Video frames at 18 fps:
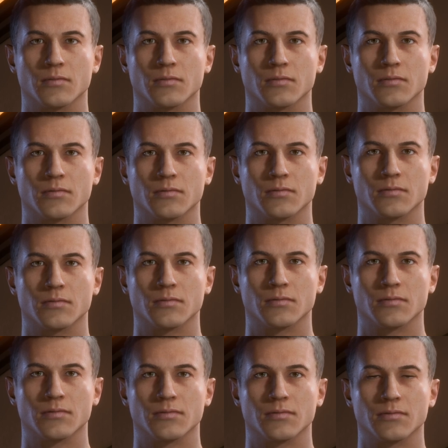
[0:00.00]

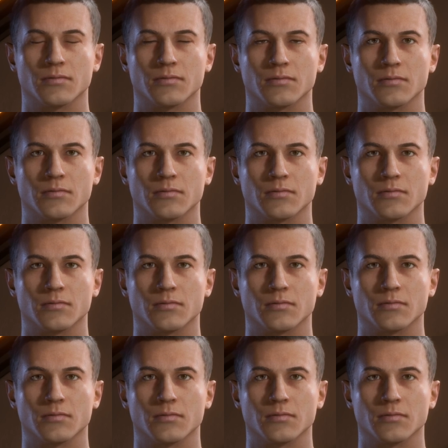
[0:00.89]

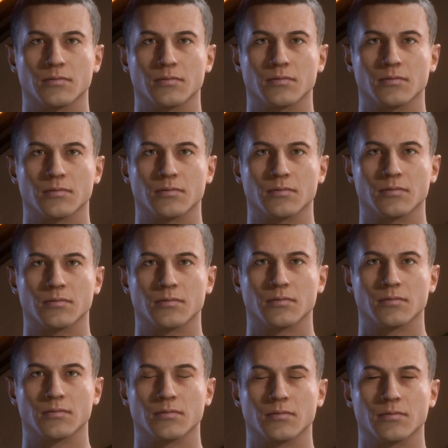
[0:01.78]

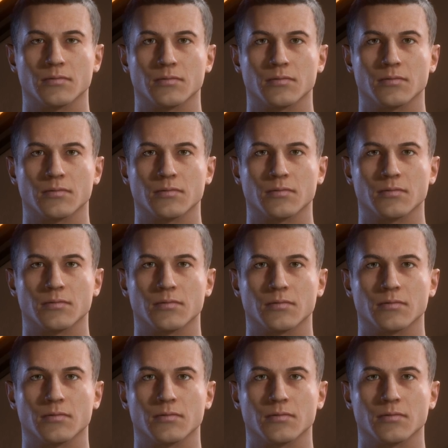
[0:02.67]
(silence)